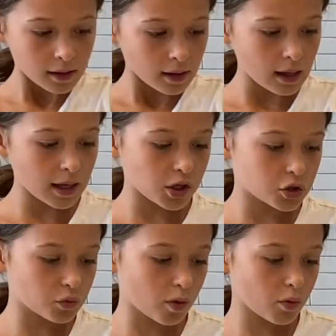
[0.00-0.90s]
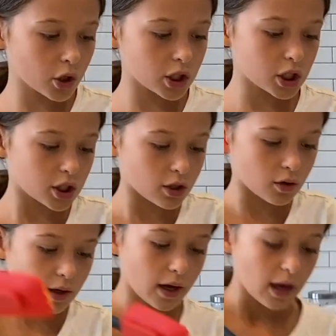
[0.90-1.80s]
and what we're gonna
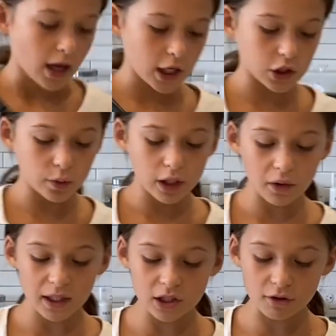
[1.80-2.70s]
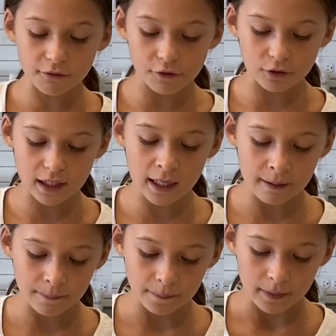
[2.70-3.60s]
do is we're going to fold it,
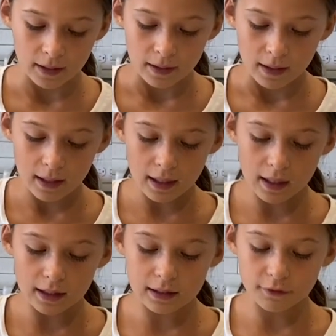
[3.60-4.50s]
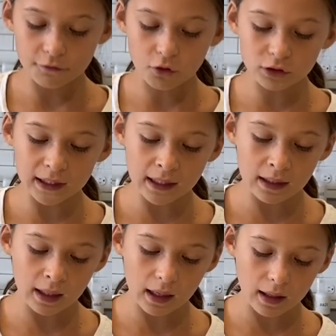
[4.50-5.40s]
and
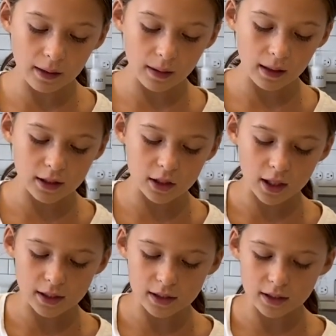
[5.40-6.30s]
folding it just,